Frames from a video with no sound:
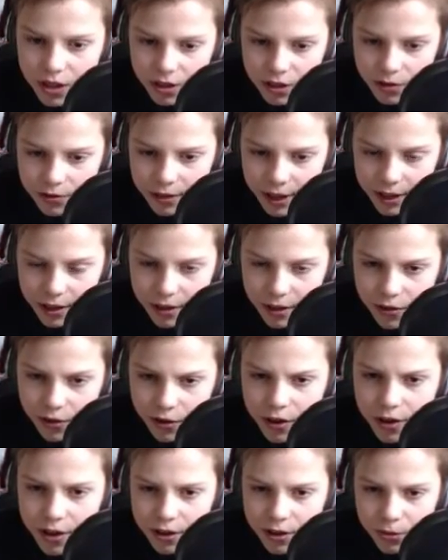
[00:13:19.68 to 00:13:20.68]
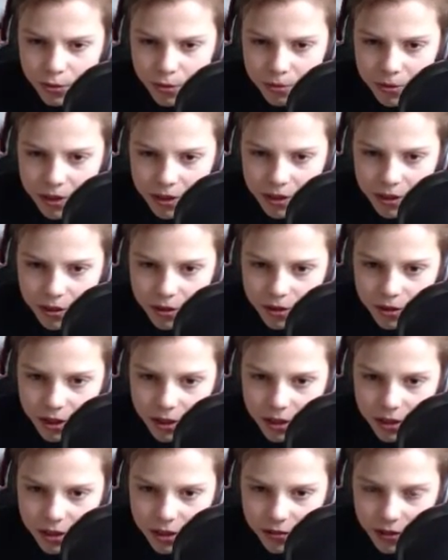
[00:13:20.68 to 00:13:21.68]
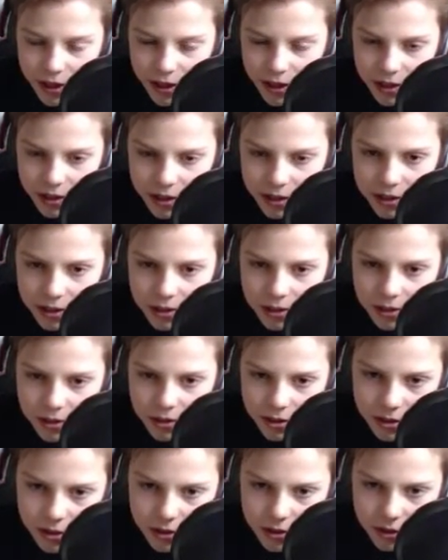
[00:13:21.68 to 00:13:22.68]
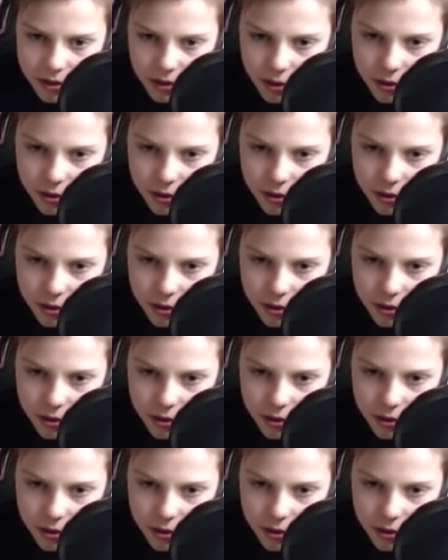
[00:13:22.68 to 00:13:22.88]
S F X. If you guys want me to use S F X,